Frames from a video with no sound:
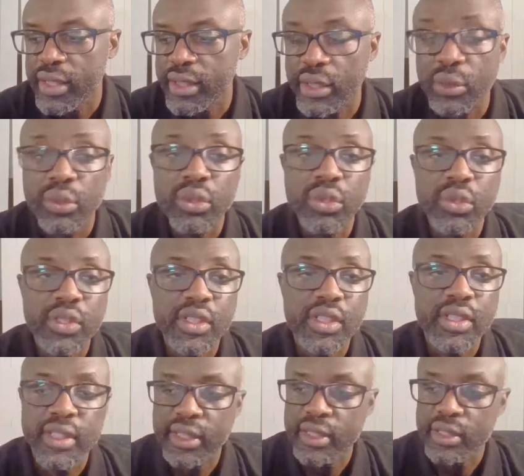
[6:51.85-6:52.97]
The good news
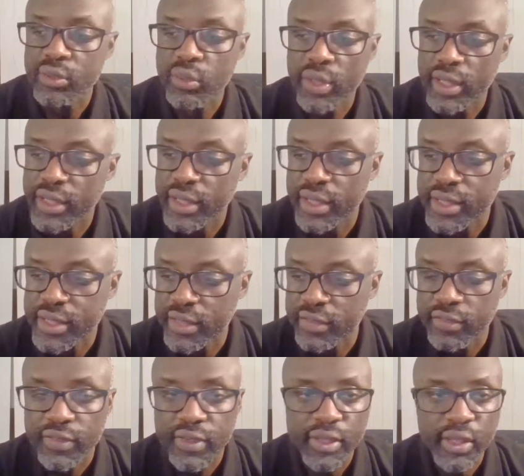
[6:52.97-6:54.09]
is that Rwanda is
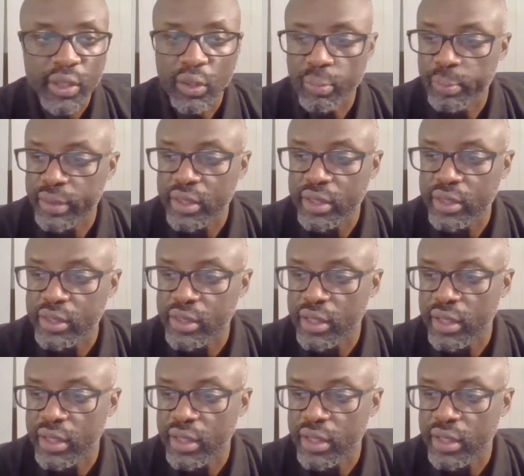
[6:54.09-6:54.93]
definitely open,